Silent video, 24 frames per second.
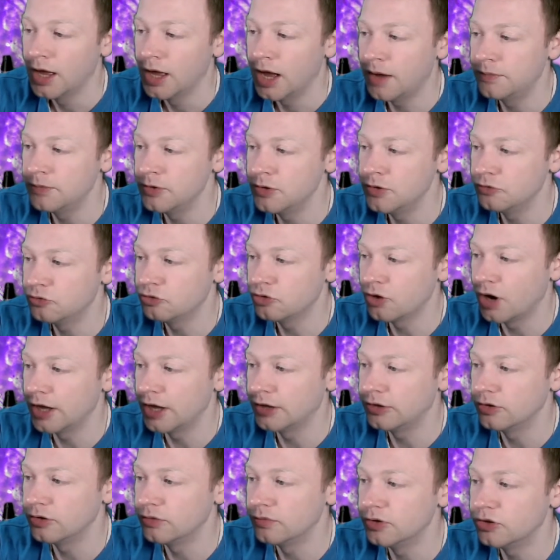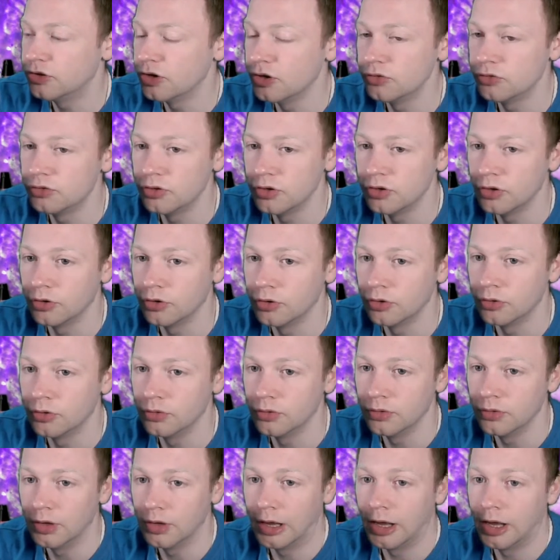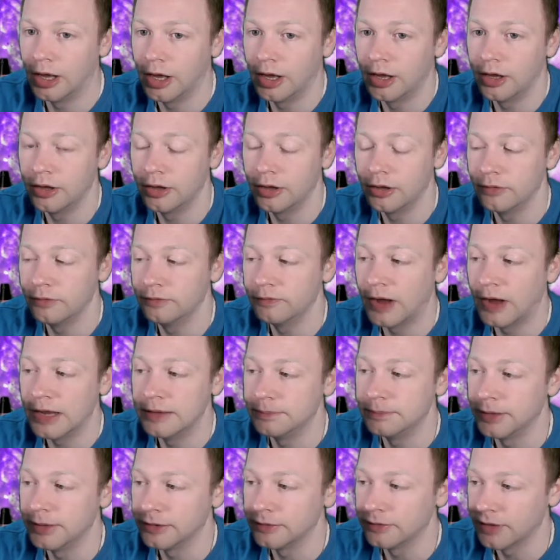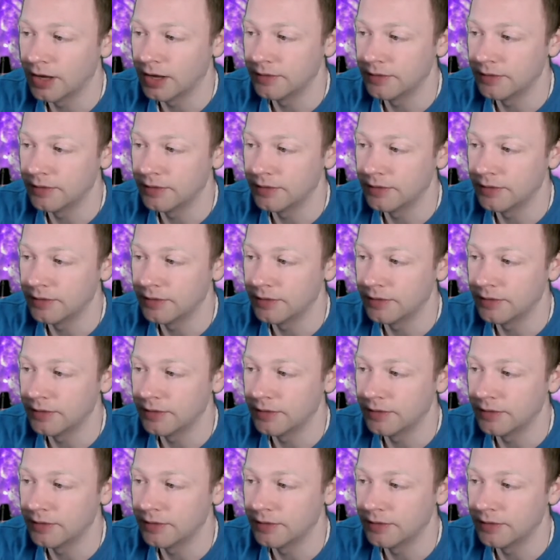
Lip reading: have you tried to reduce your vaping?